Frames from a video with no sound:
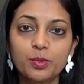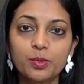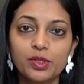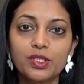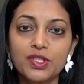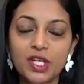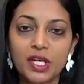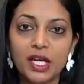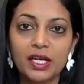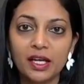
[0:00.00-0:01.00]
in
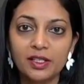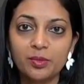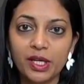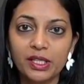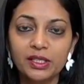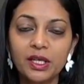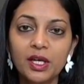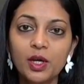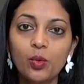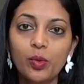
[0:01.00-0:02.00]
Chennai and Hyderabad,
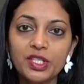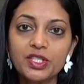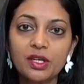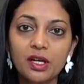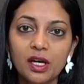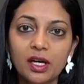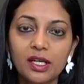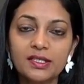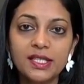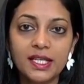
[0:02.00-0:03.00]
which
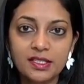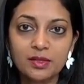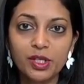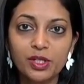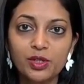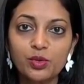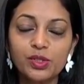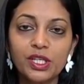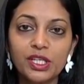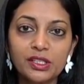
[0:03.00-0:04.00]
is testament to
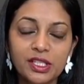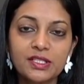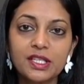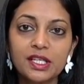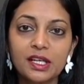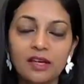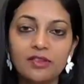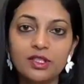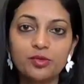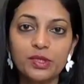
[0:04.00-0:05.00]
the increasing
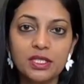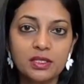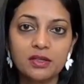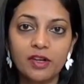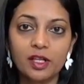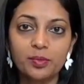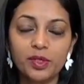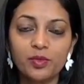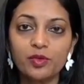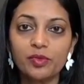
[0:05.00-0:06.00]
levels of business
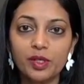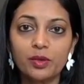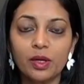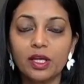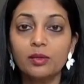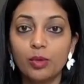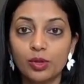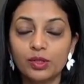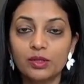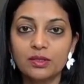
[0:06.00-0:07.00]
development we've been doing in
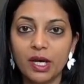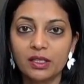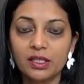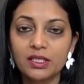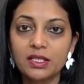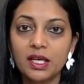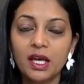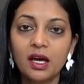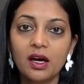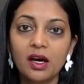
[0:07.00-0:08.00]
both those markets.
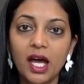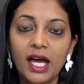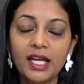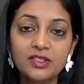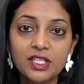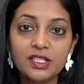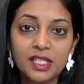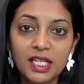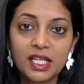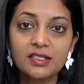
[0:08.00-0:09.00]
As
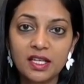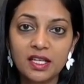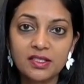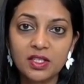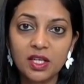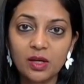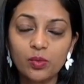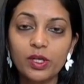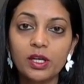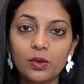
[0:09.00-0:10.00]
recently as yesterday,
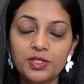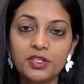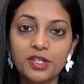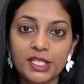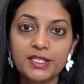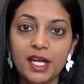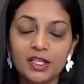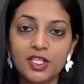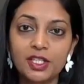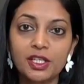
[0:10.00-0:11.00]
we closed a
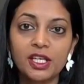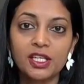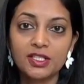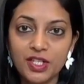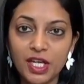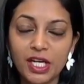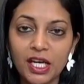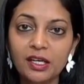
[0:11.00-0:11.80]
transaction in Chennai